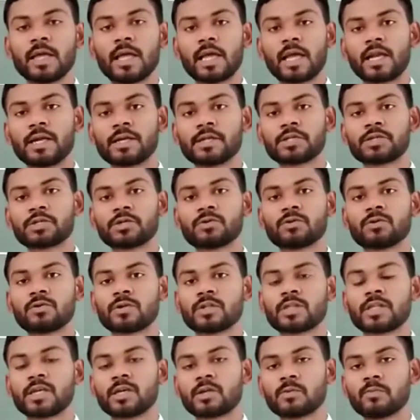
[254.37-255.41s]
and
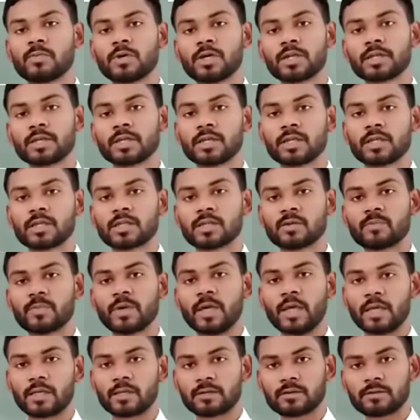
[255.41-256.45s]
store their money in the
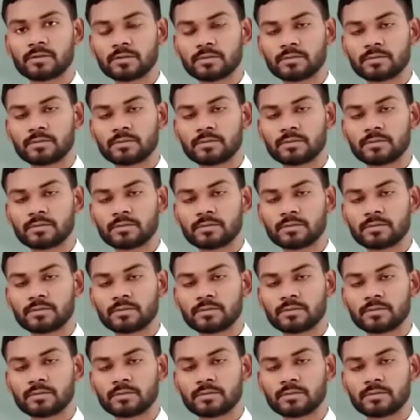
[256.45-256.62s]
bank,